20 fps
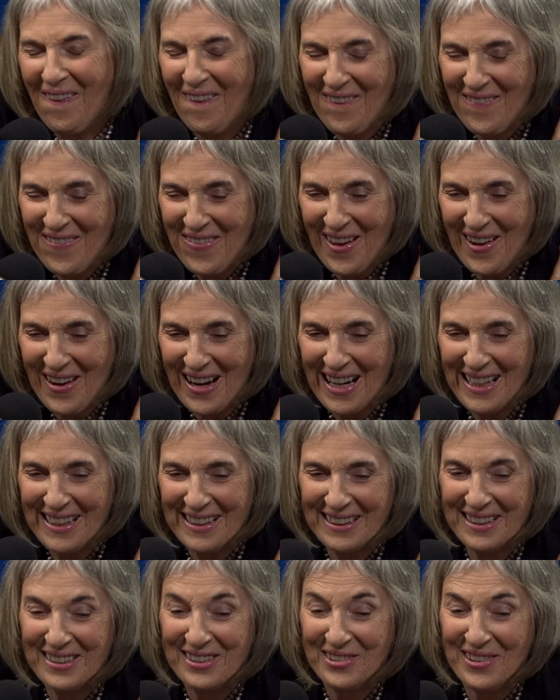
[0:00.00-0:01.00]
No,
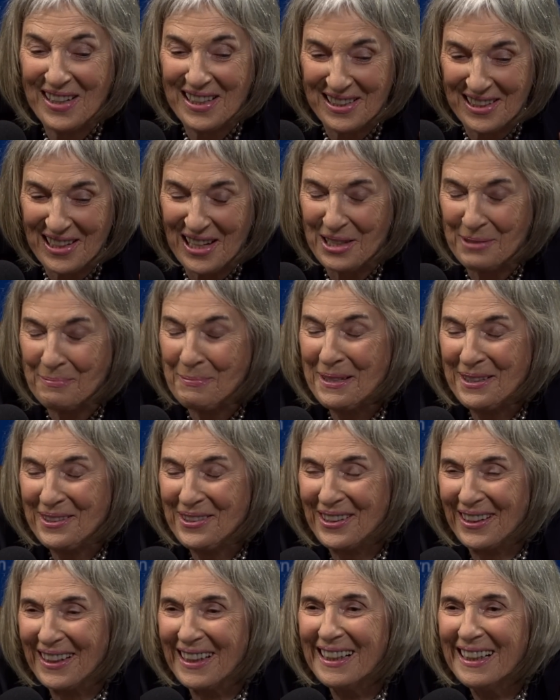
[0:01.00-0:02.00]
it's quite a nice
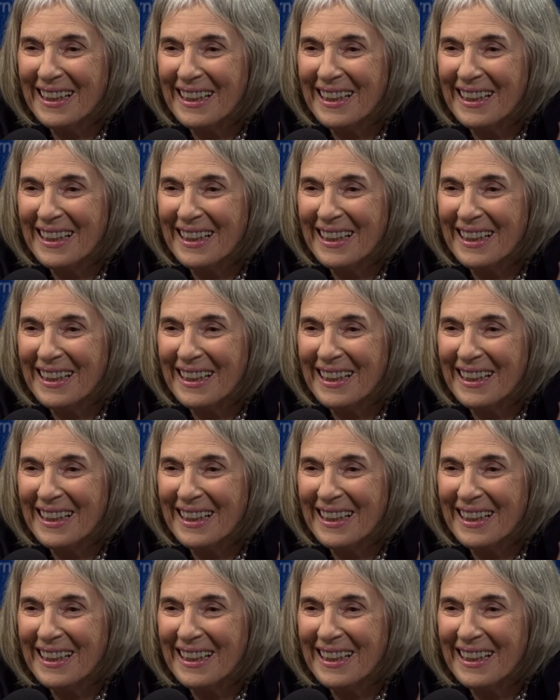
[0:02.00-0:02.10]
picture.